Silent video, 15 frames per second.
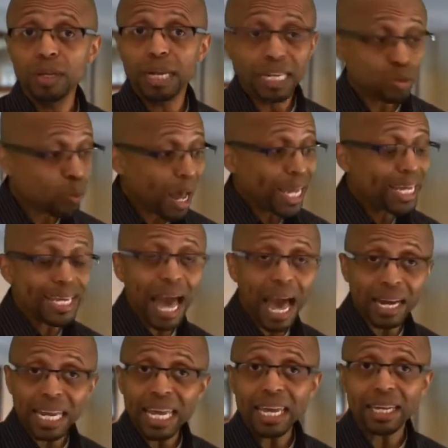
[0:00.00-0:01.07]
That's why he
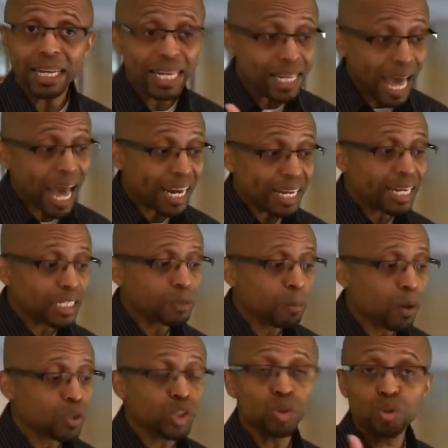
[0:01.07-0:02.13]
got in. He got in
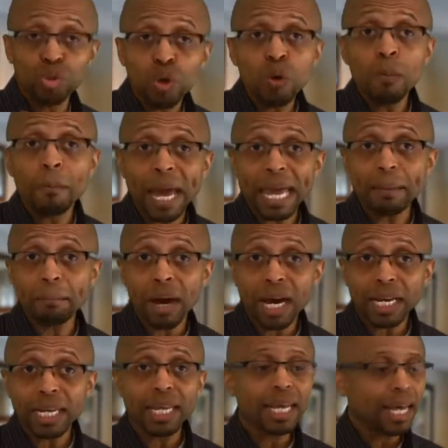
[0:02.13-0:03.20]
Xplocial to make
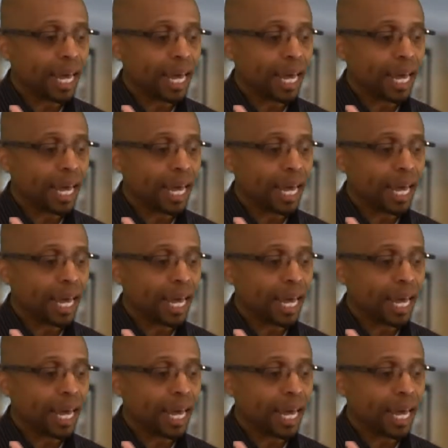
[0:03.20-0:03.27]
money